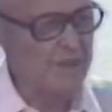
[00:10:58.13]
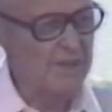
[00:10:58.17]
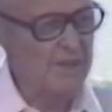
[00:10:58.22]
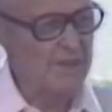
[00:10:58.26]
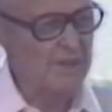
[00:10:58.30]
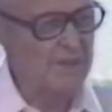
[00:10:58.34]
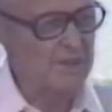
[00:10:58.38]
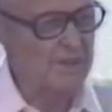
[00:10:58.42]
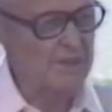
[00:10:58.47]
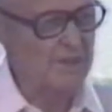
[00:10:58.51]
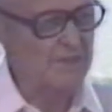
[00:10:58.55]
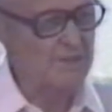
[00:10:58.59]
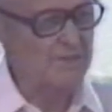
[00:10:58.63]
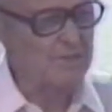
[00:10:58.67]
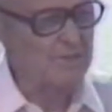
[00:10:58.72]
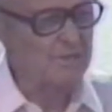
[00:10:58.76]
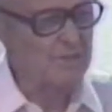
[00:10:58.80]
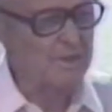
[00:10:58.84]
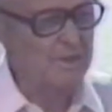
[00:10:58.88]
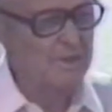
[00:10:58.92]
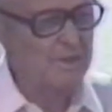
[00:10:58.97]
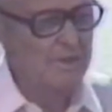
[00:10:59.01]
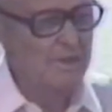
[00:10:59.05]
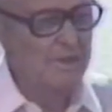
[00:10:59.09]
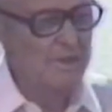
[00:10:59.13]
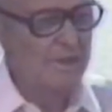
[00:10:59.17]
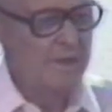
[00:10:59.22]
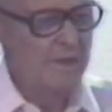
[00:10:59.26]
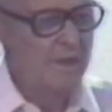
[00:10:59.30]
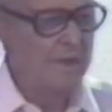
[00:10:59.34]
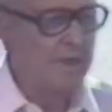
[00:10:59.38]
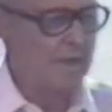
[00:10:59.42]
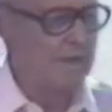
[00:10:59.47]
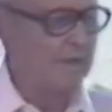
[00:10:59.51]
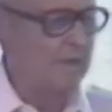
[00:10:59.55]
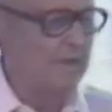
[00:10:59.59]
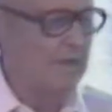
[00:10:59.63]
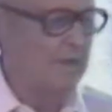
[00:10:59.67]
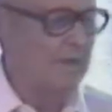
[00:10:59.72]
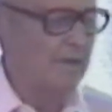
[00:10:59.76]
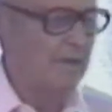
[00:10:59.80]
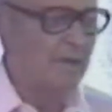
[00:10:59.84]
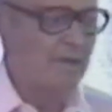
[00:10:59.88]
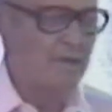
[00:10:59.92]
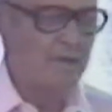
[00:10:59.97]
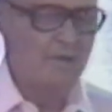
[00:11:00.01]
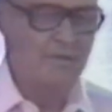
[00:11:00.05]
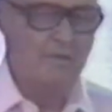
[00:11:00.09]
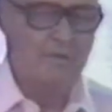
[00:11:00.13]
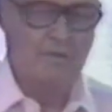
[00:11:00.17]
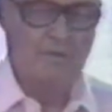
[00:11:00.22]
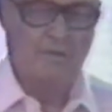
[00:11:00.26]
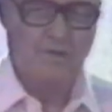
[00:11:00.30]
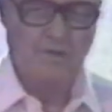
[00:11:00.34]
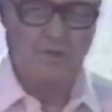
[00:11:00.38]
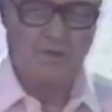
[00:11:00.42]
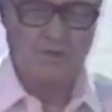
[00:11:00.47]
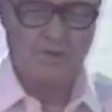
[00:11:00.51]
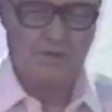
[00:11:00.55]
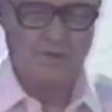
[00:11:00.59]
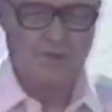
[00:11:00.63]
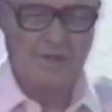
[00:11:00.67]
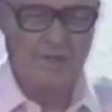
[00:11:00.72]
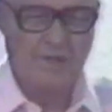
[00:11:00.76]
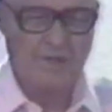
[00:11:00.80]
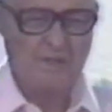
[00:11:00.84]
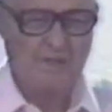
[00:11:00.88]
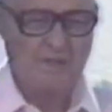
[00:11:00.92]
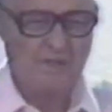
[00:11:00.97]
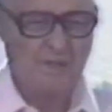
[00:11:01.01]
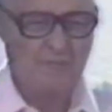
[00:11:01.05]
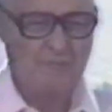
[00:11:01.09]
just as sure as